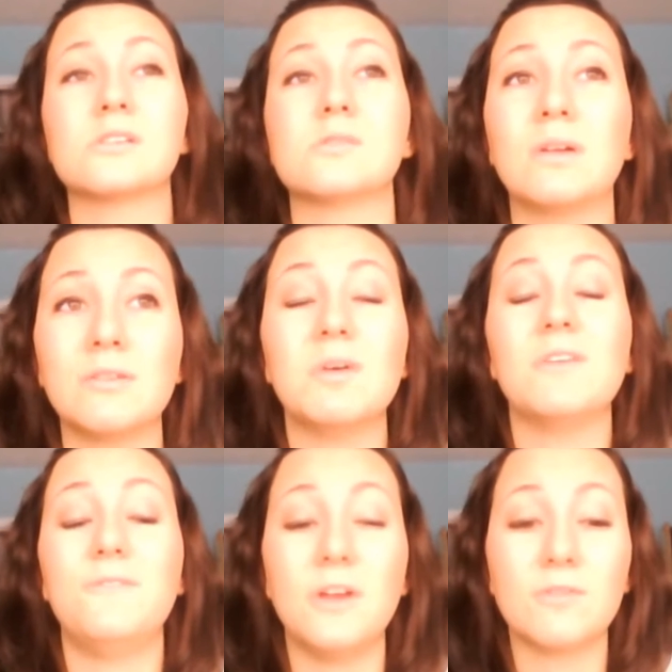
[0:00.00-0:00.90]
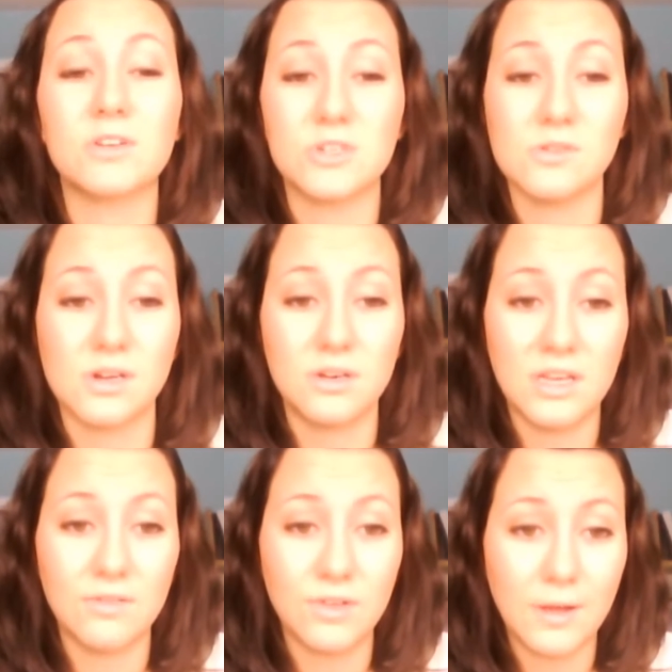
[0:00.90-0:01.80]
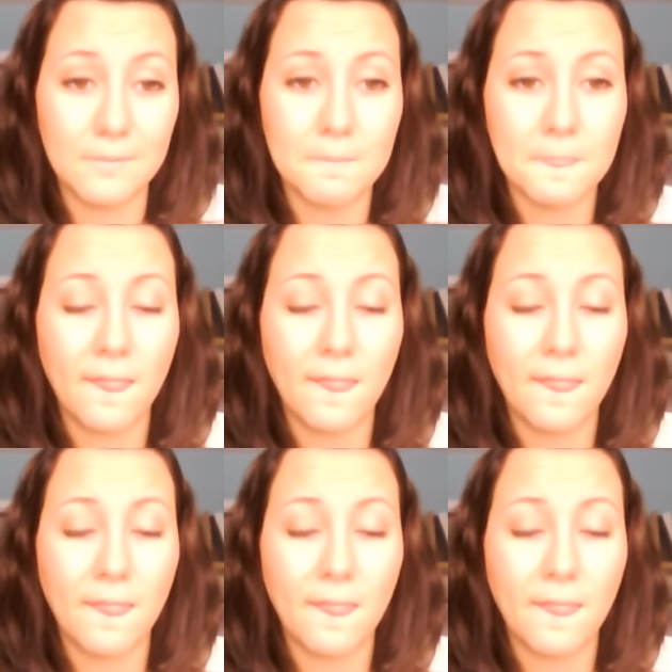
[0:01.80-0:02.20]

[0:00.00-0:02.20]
It's one of my favorite shows on TV.